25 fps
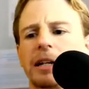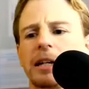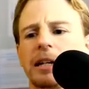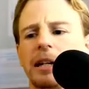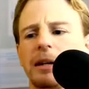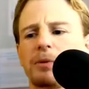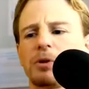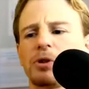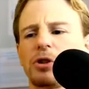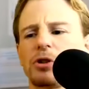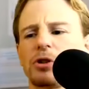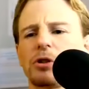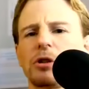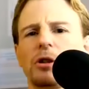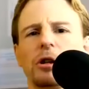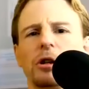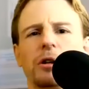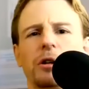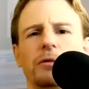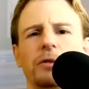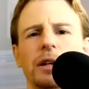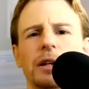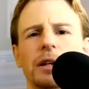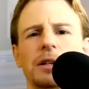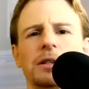And there was just a lot
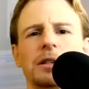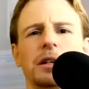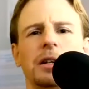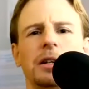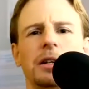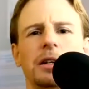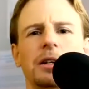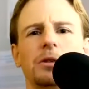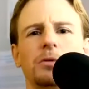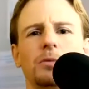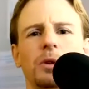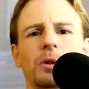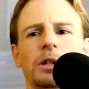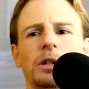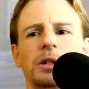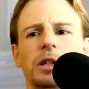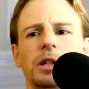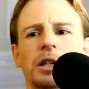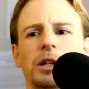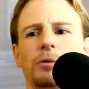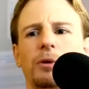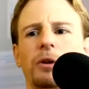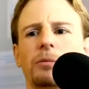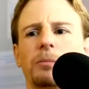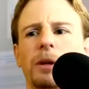of things that I didn't want to
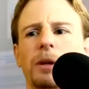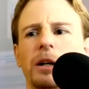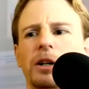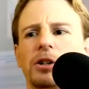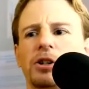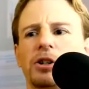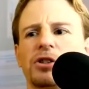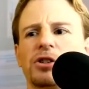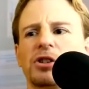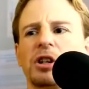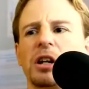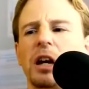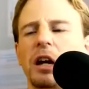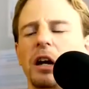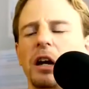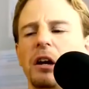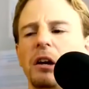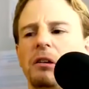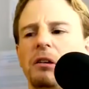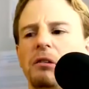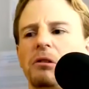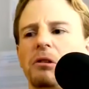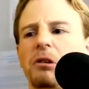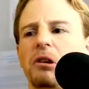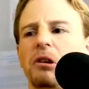deal with. But I just
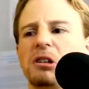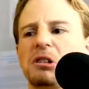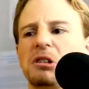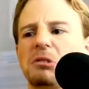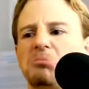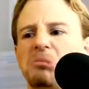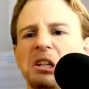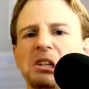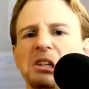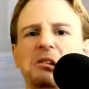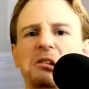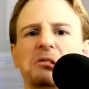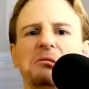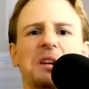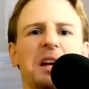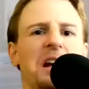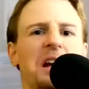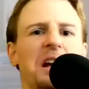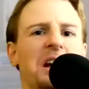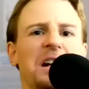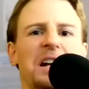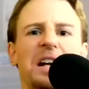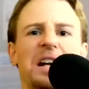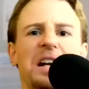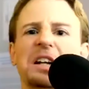thought, you know,
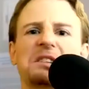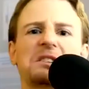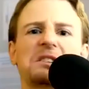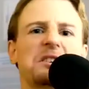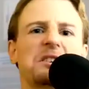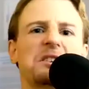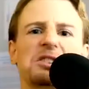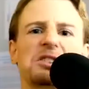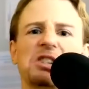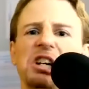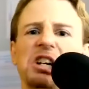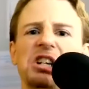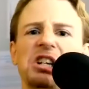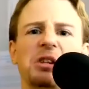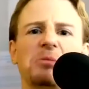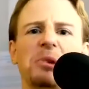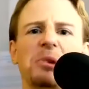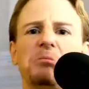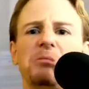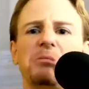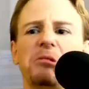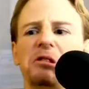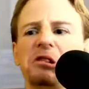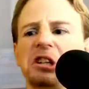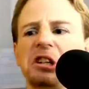it's not changing my
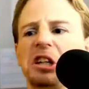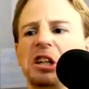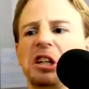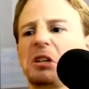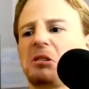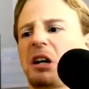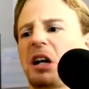body.